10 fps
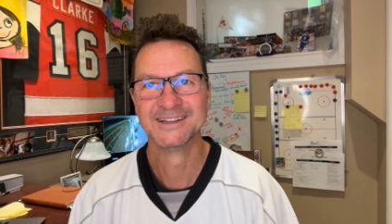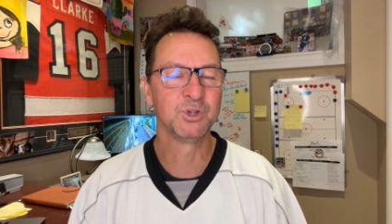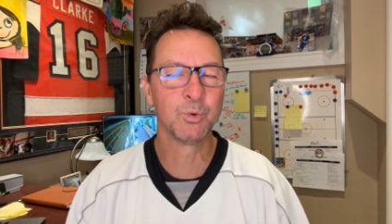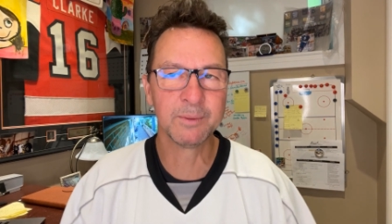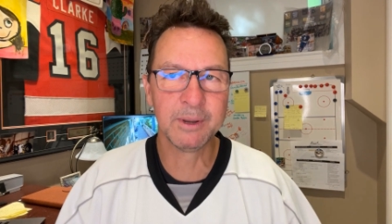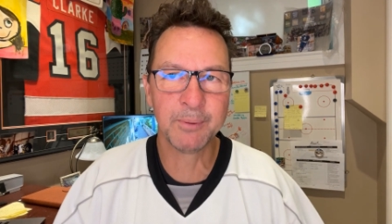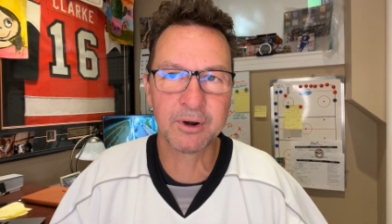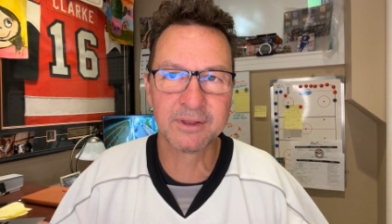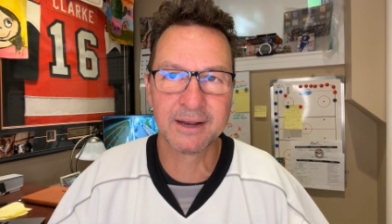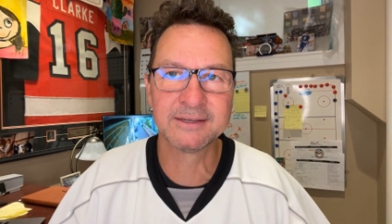You want to be
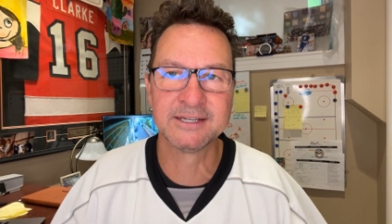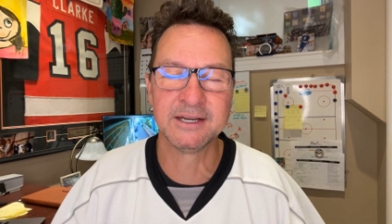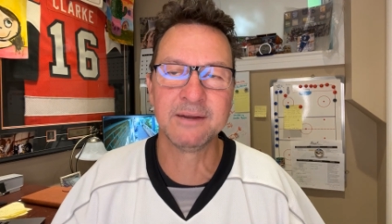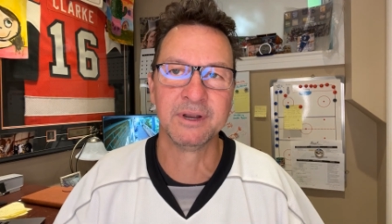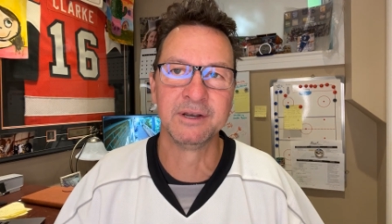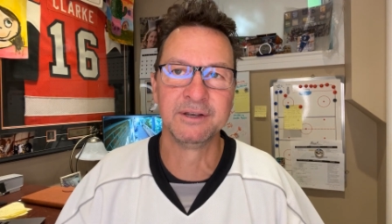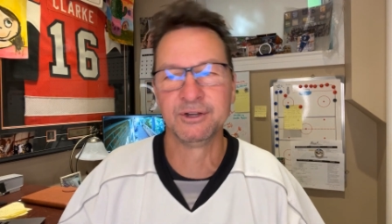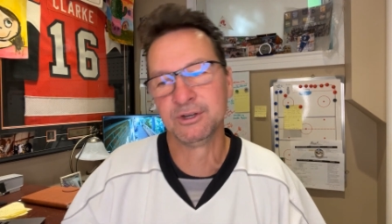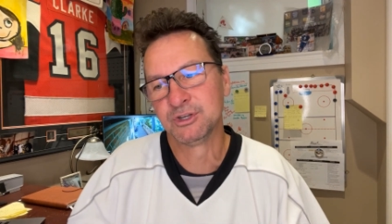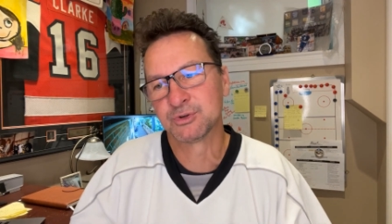part of that team, and
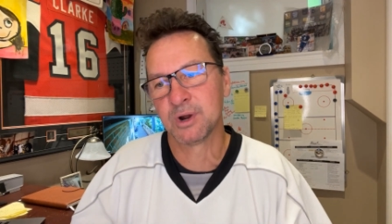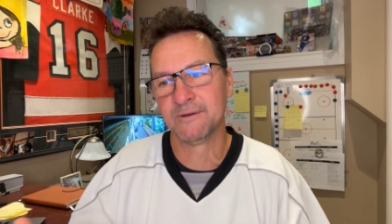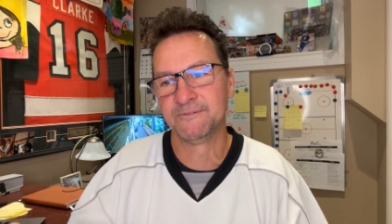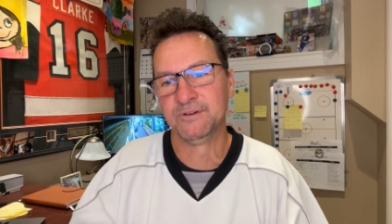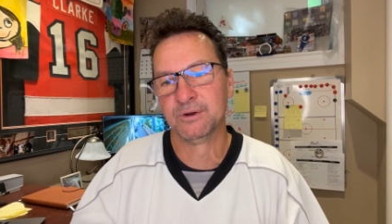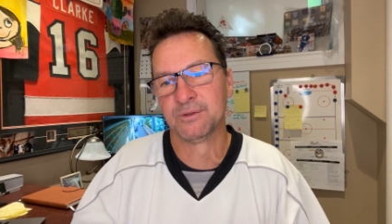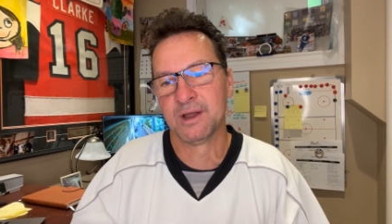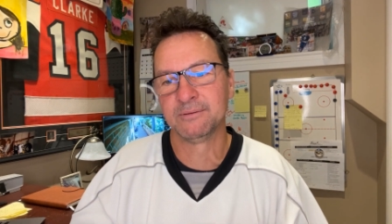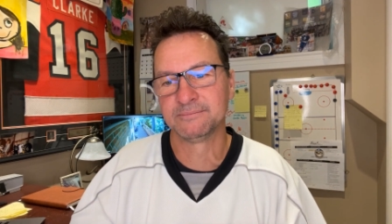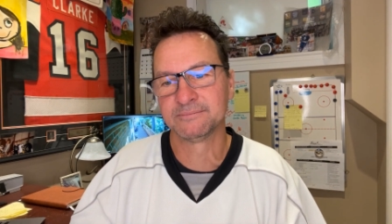you, you try to feel
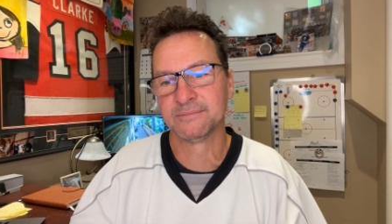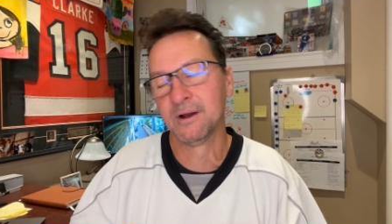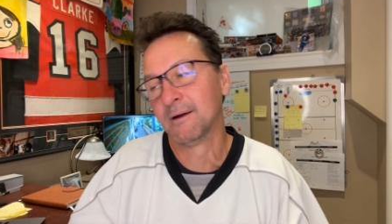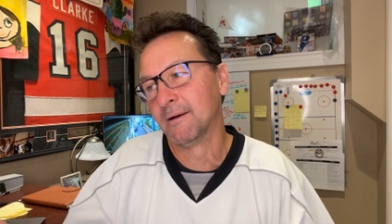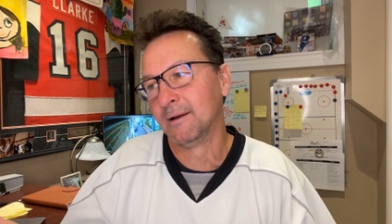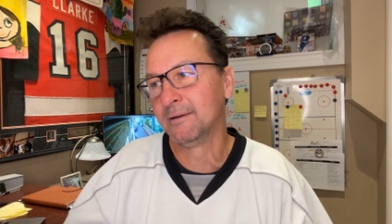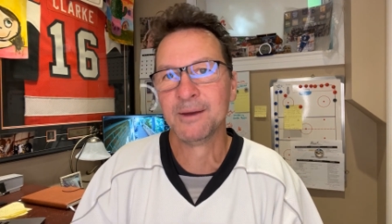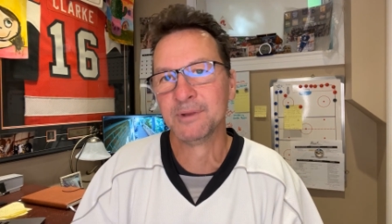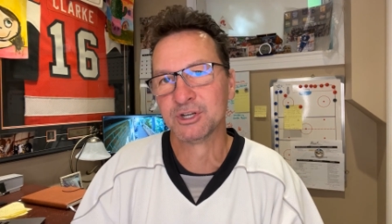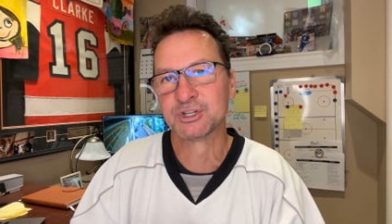that, all right,
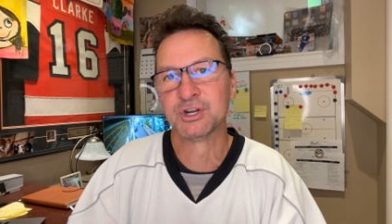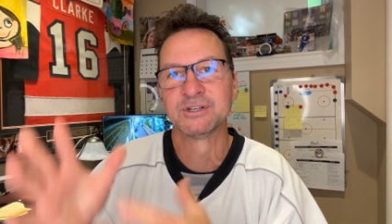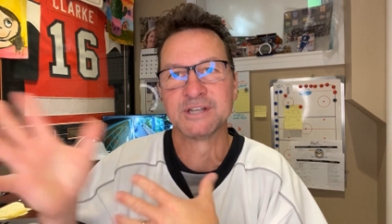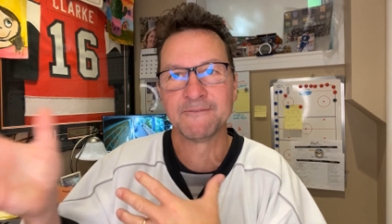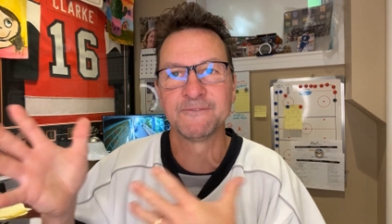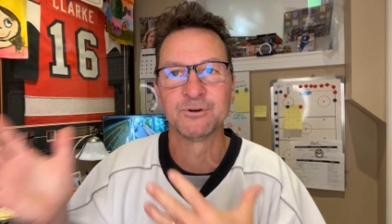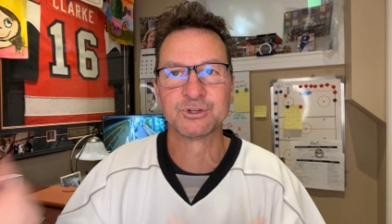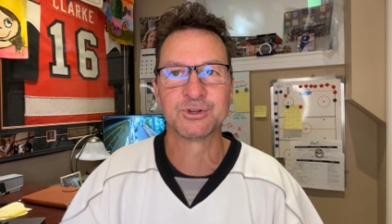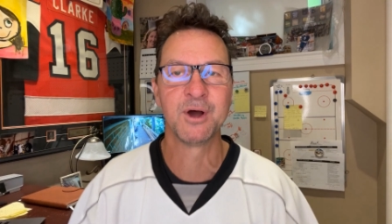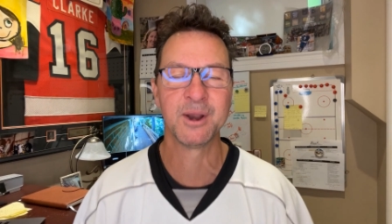I'm not as good as that
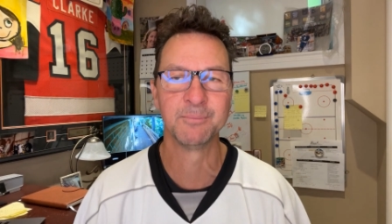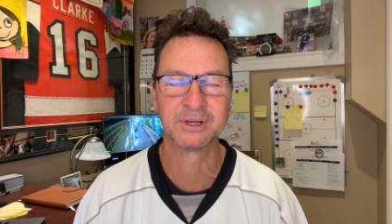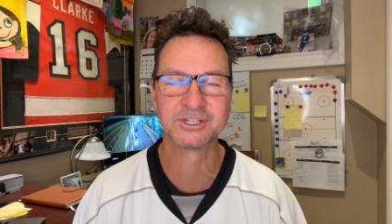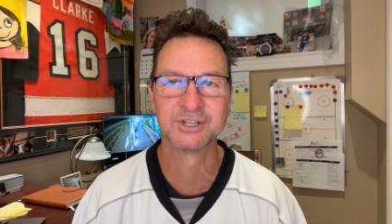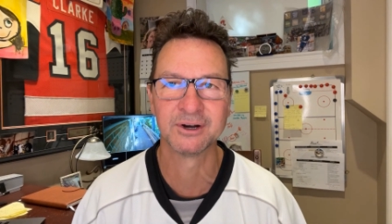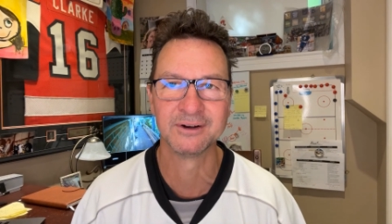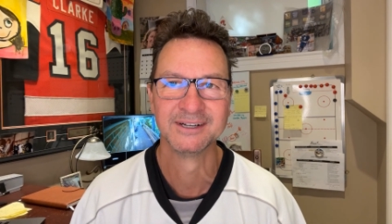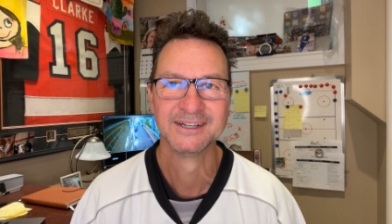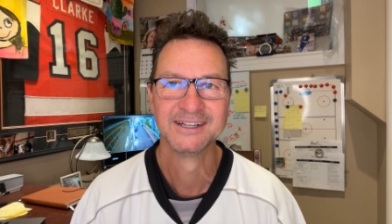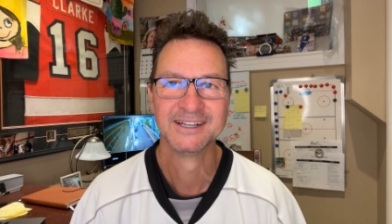first line, but still,
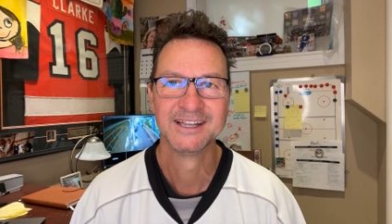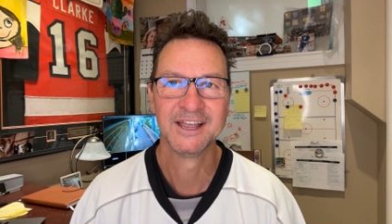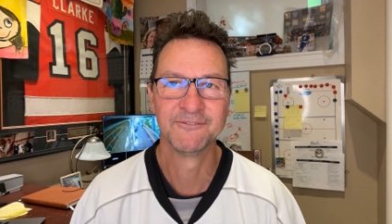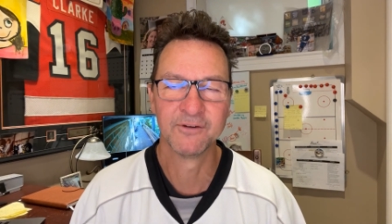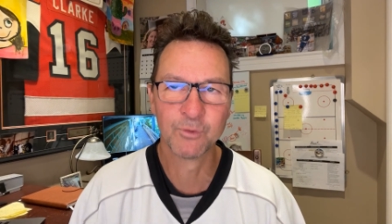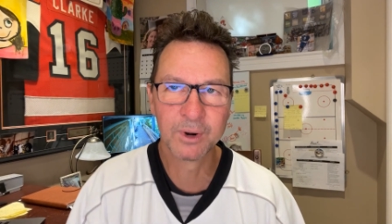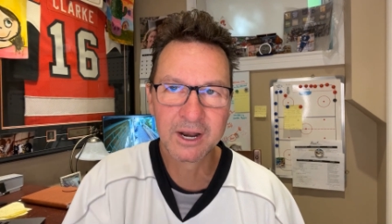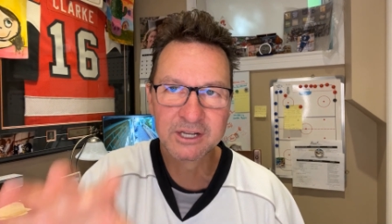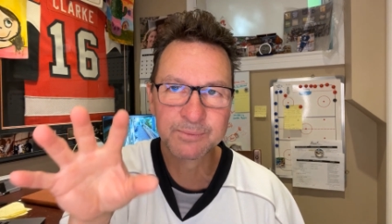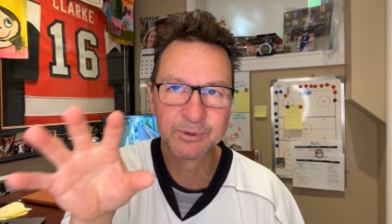if everyone
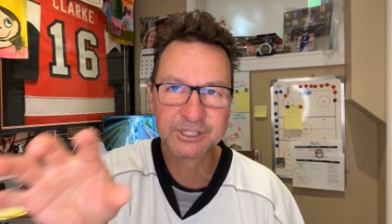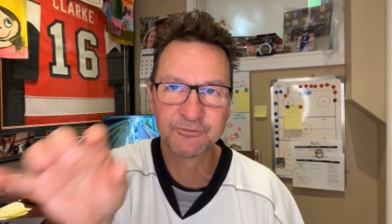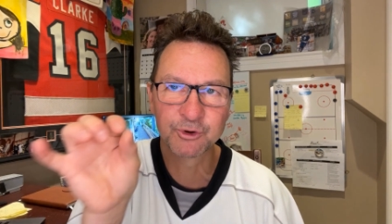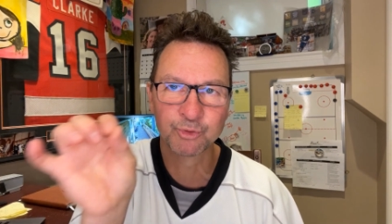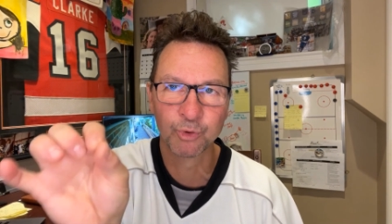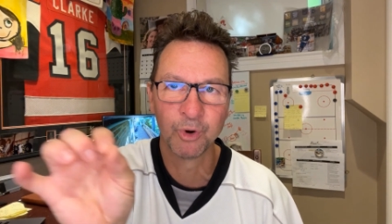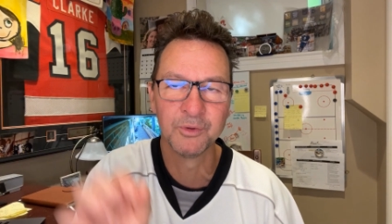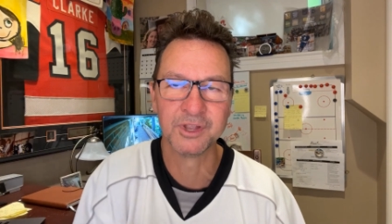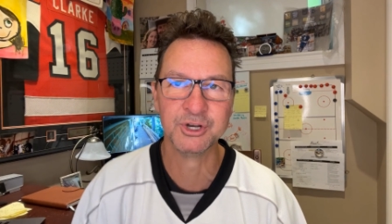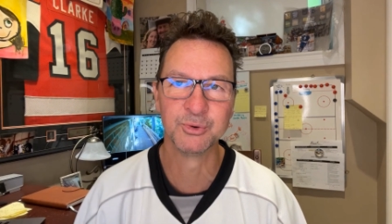had a specific role
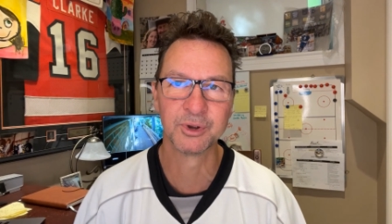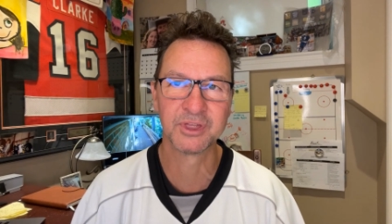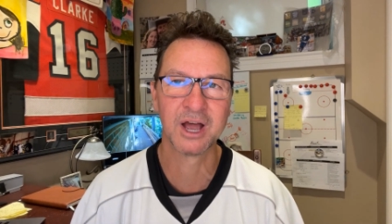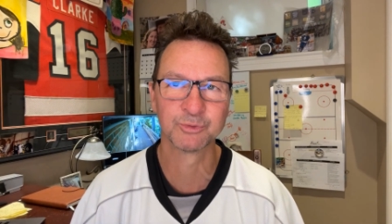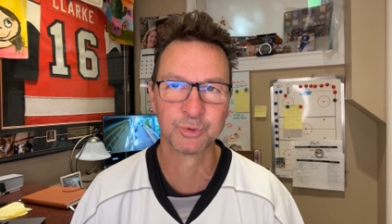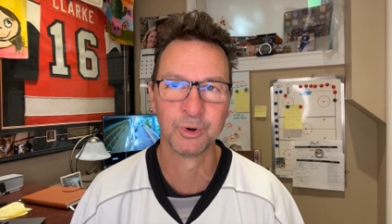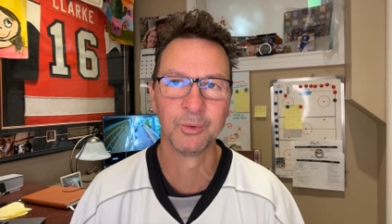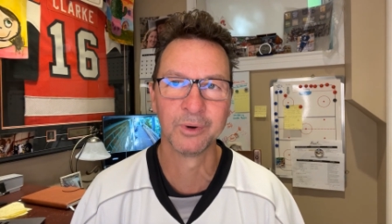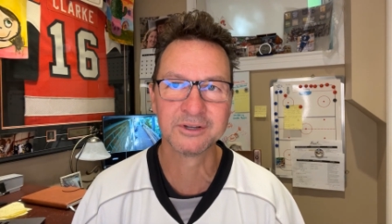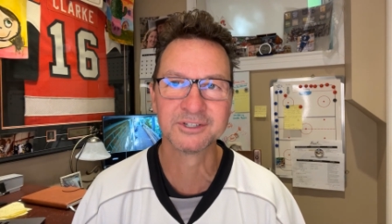and they knew what that
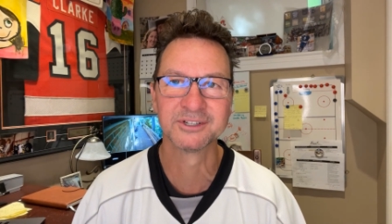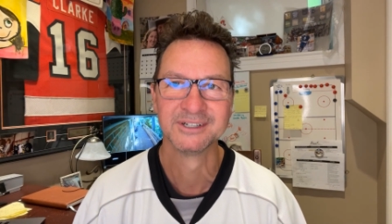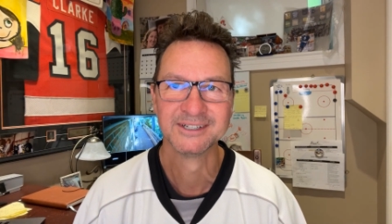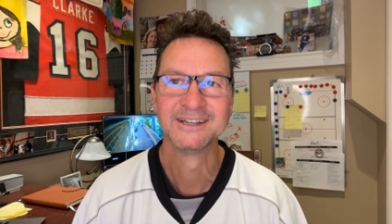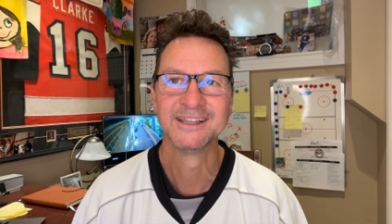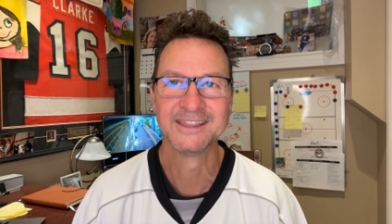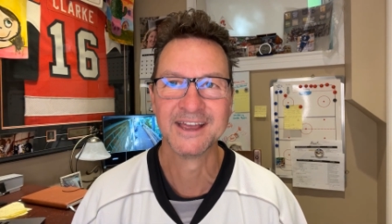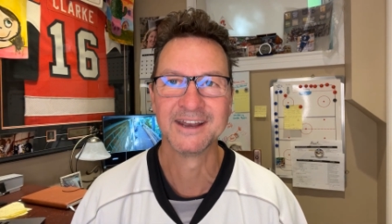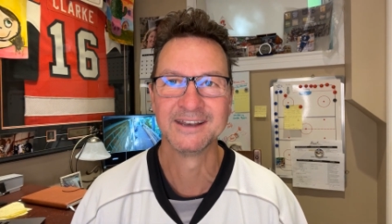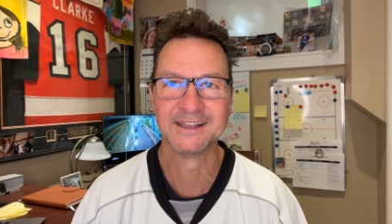role was,
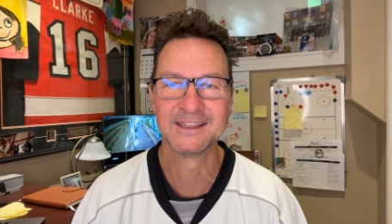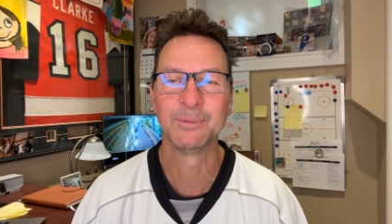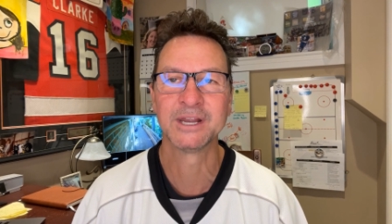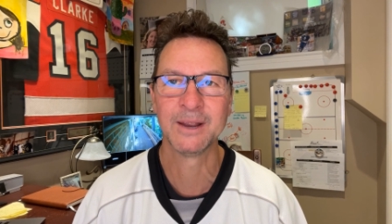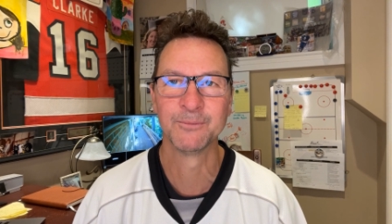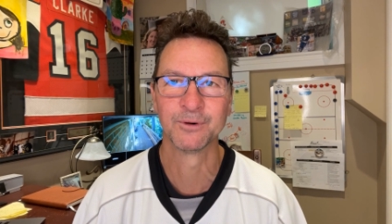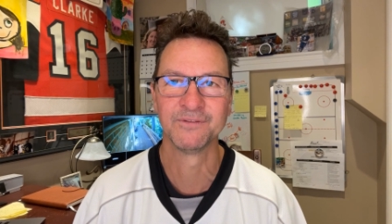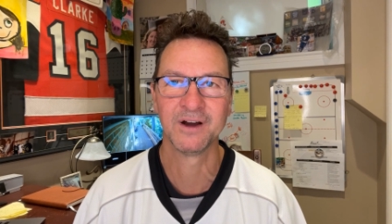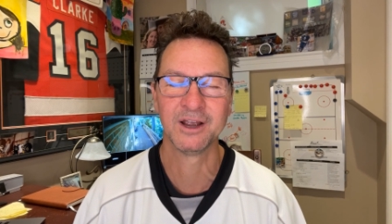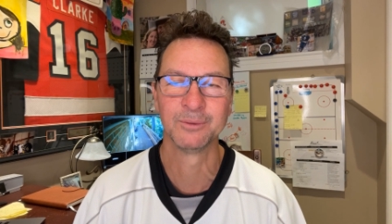then they became more
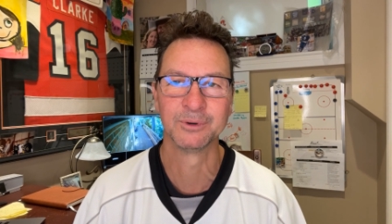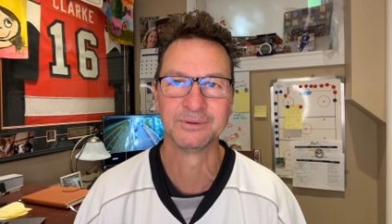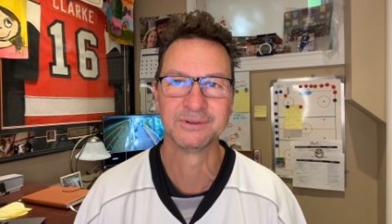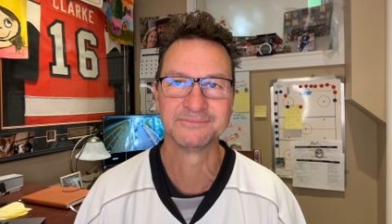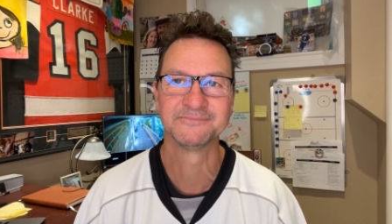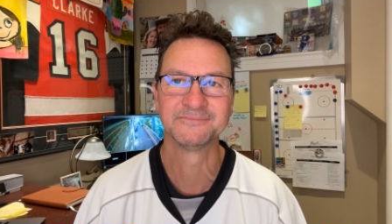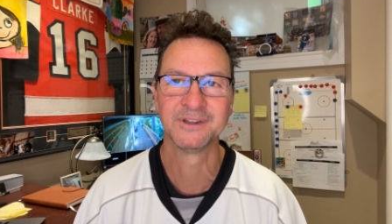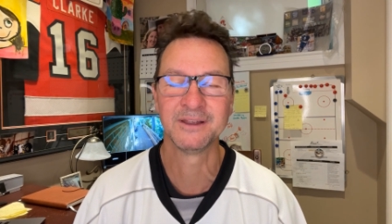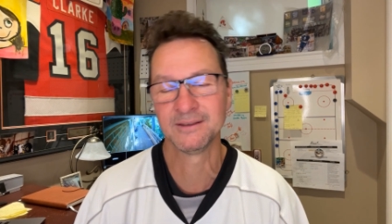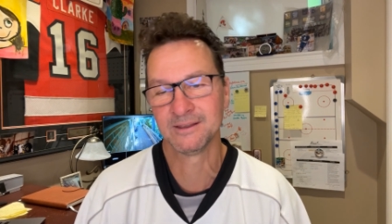valuable. And